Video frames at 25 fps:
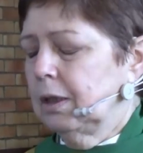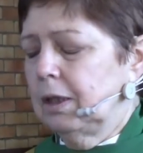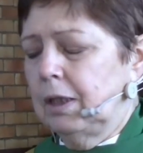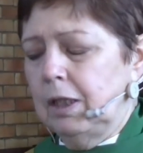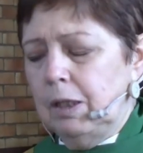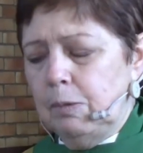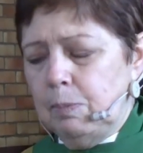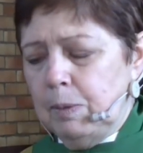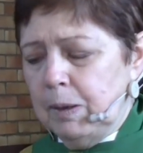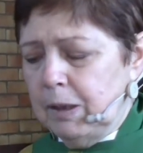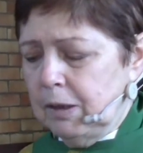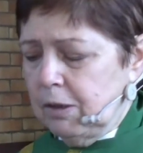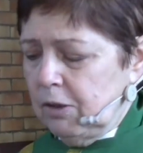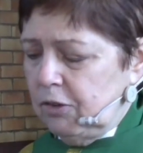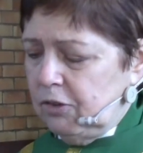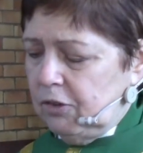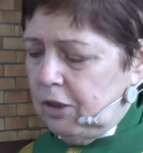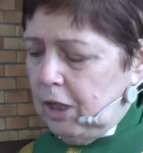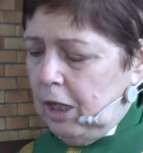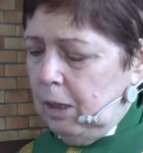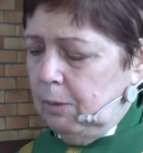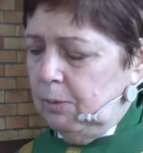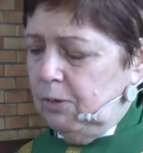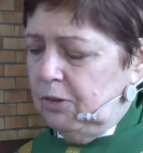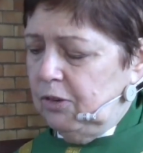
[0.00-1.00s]
keeping the
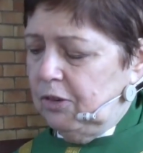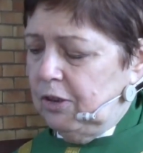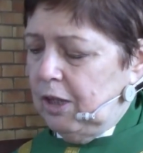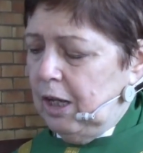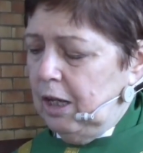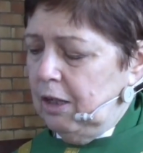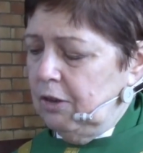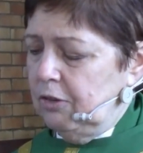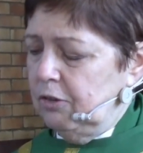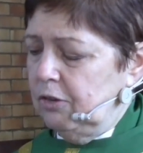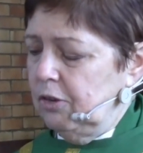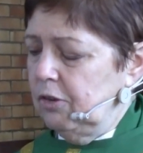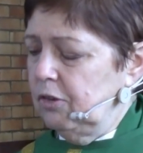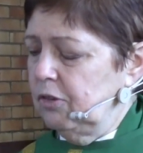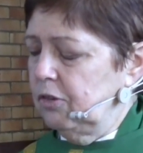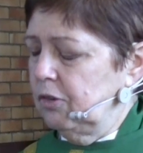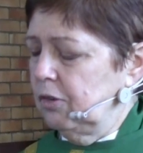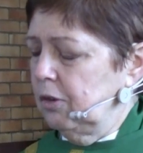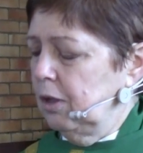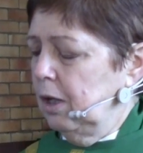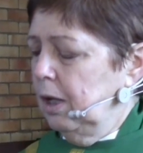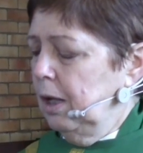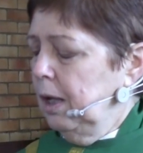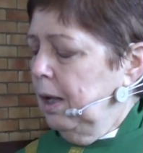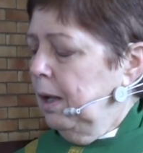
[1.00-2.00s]
same
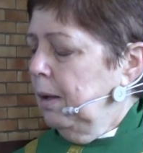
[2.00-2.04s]
stances,